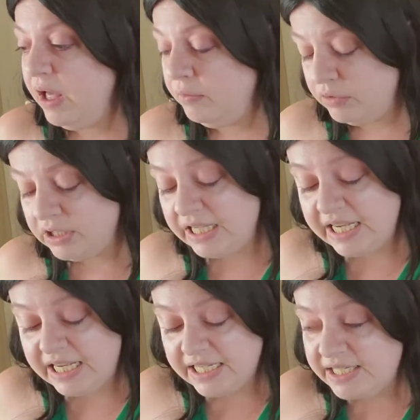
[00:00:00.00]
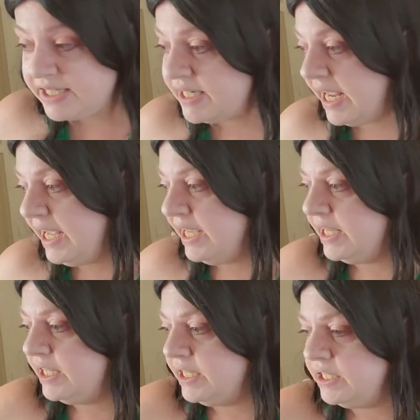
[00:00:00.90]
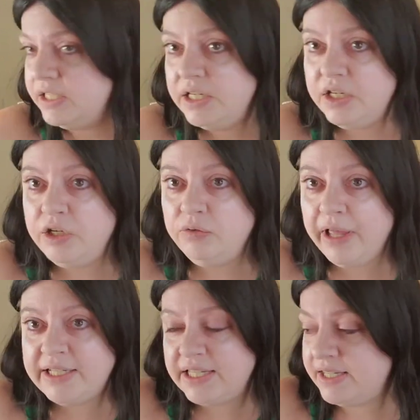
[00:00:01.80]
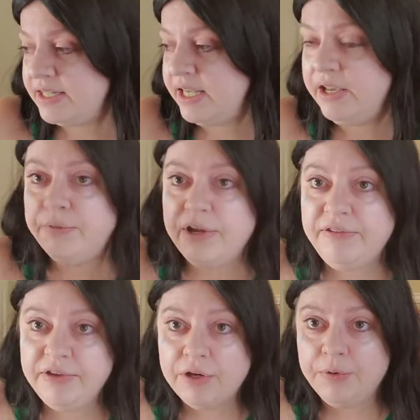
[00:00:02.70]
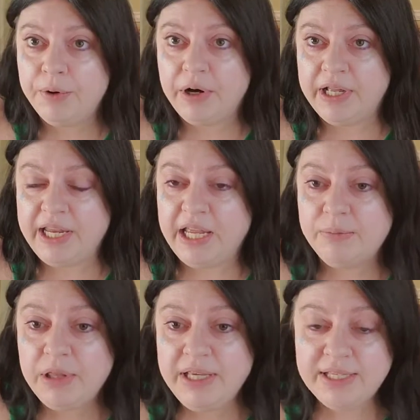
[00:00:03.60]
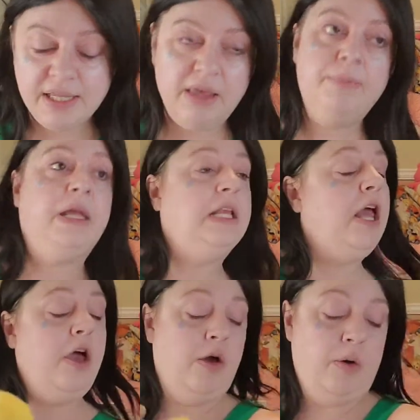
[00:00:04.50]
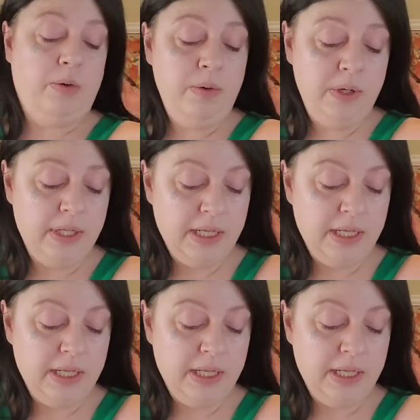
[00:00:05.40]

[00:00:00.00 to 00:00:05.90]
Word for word: uh, released and you'd like to see a review on it, please let me know.